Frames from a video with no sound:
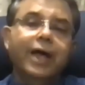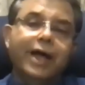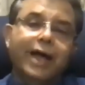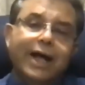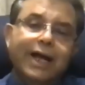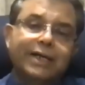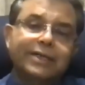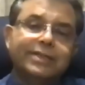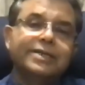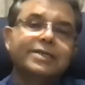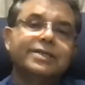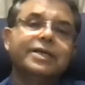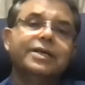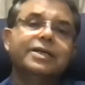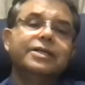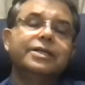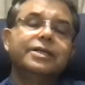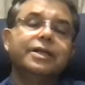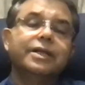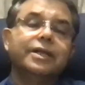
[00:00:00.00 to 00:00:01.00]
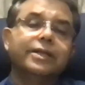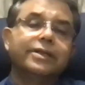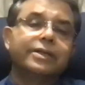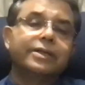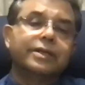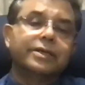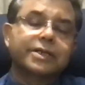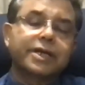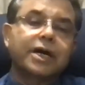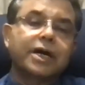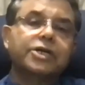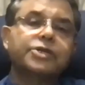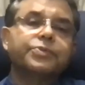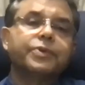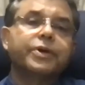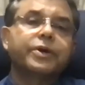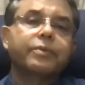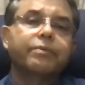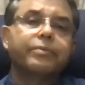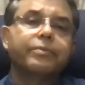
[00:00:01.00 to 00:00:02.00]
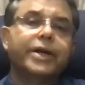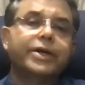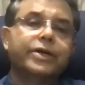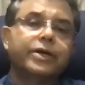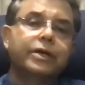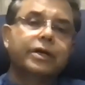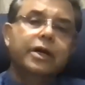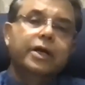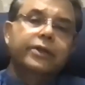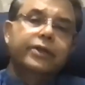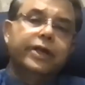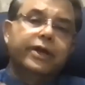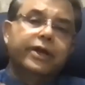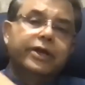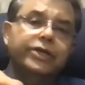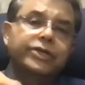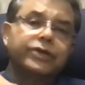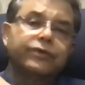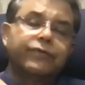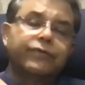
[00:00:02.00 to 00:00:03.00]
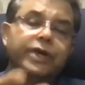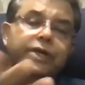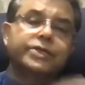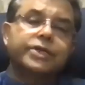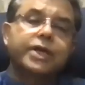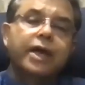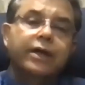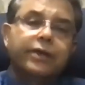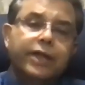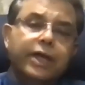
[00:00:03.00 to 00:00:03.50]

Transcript: As the skin scars become better, they resurface.